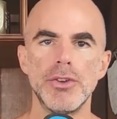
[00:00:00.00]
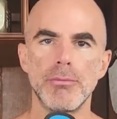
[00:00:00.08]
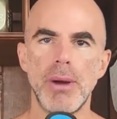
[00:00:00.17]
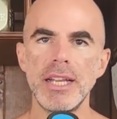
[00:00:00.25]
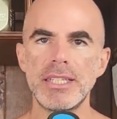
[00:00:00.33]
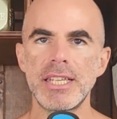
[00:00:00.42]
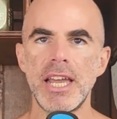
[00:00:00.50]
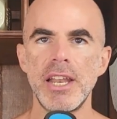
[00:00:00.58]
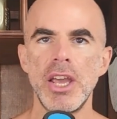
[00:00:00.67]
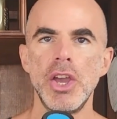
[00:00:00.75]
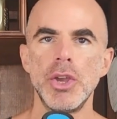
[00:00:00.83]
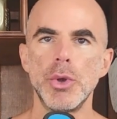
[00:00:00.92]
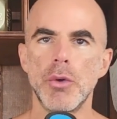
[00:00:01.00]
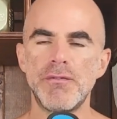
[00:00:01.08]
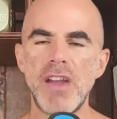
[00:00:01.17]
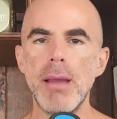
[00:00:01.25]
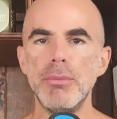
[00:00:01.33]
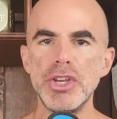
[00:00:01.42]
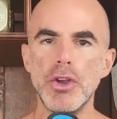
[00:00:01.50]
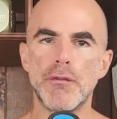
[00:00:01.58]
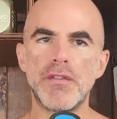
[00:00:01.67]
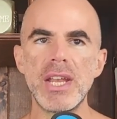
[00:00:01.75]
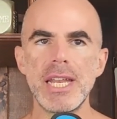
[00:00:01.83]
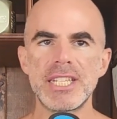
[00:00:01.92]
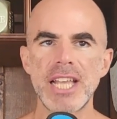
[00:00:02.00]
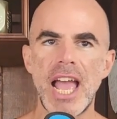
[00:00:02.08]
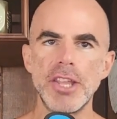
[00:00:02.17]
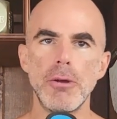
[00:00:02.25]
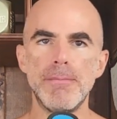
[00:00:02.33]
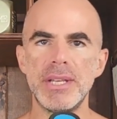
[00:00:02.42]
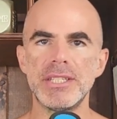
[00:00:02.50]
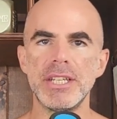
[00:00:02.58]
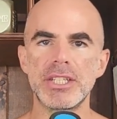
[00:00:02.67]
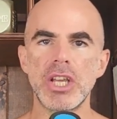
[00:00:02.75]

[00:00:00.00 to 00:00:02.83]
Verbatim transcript: mindset, your family, your fitness, and your business,